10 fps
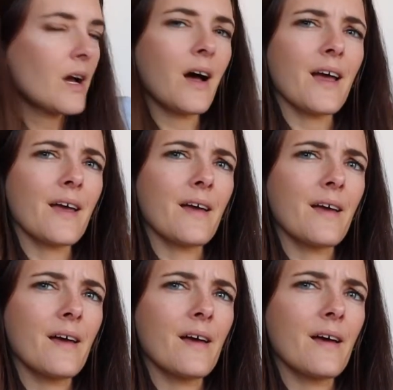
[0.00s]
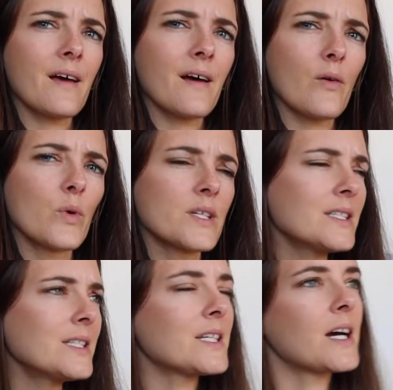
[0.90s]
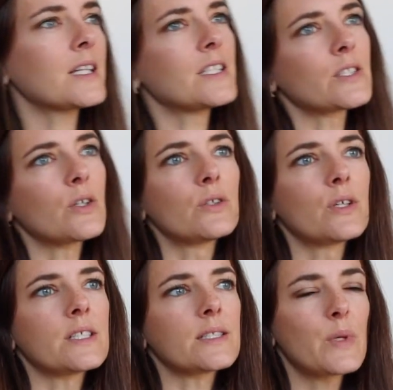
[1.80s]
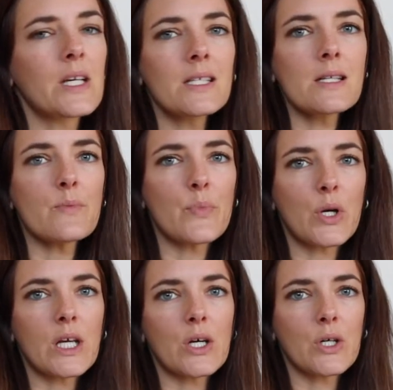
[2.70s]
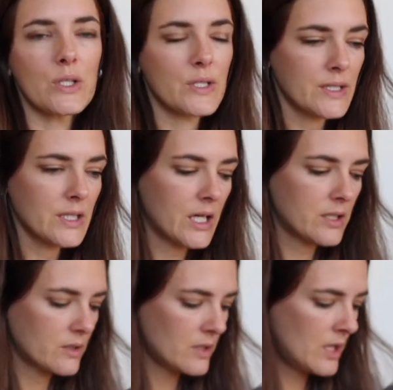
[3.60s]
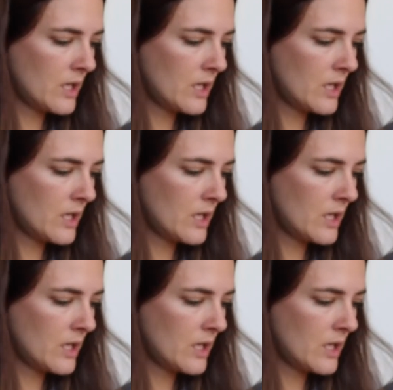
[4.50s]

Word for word: I wasn't entirely sold on this because it's a bodycon style.